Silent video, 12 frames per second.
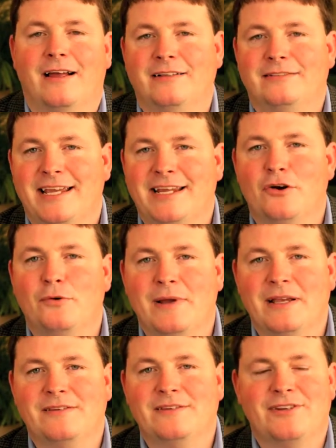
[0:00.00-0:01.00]
Take-home
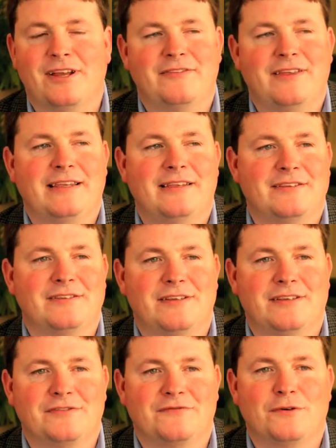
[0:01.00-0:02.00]
message, I think,
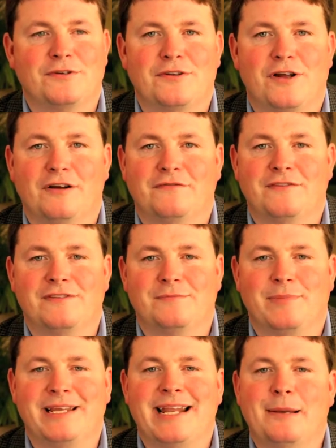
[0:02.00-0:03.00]
is first off is
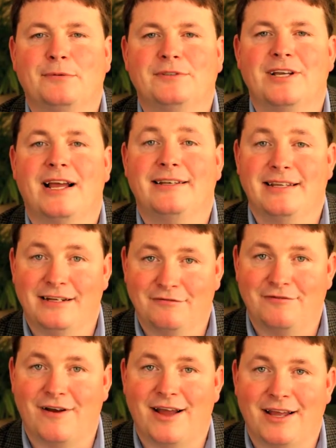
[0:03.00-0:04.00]
being able to
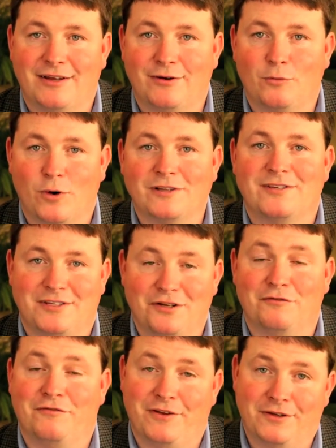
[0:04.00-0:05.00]
identify what's in
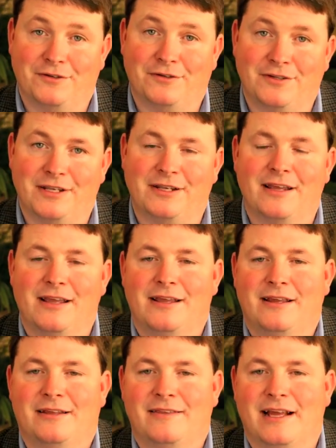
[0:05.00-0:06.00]
your field, and
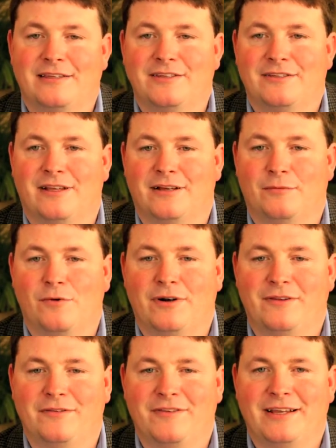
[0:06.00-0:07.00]
that's one
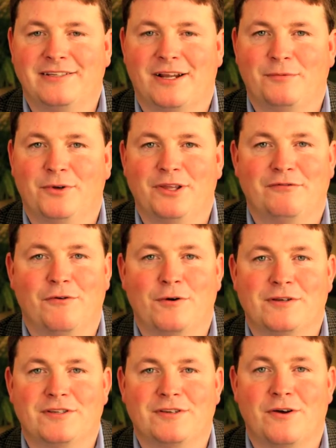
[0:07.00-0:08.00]
of the things I'm really
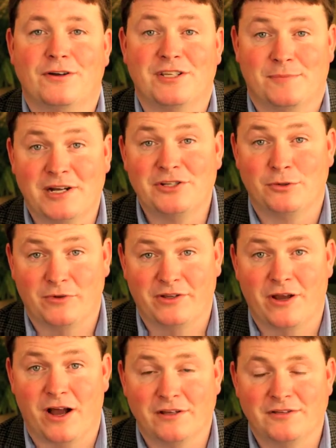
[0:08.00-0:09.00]
focusing on, especially with
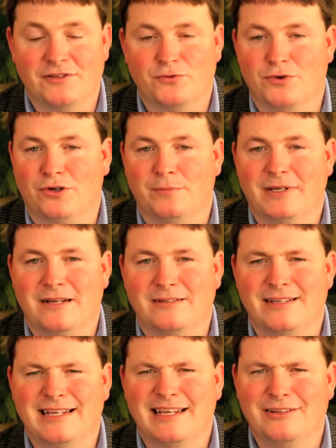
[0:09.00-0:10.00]
Goss's wilt,
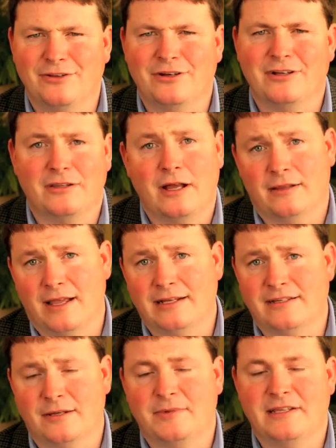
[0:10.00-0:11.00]
because they can look a lot
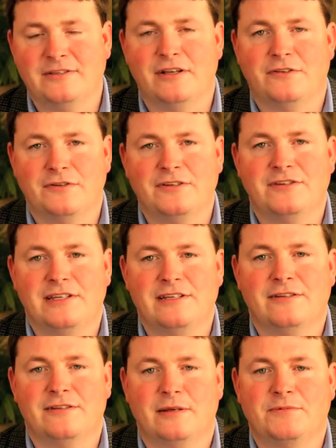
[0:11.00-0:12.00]
like some of these other
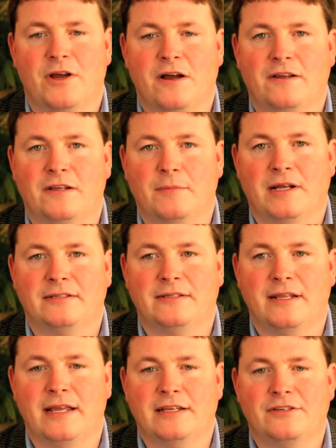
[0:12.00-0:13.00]
diseases I'm talking about
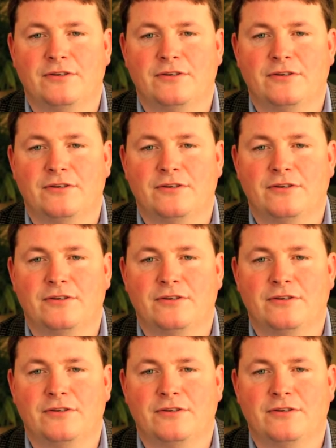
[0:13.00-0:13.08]
today.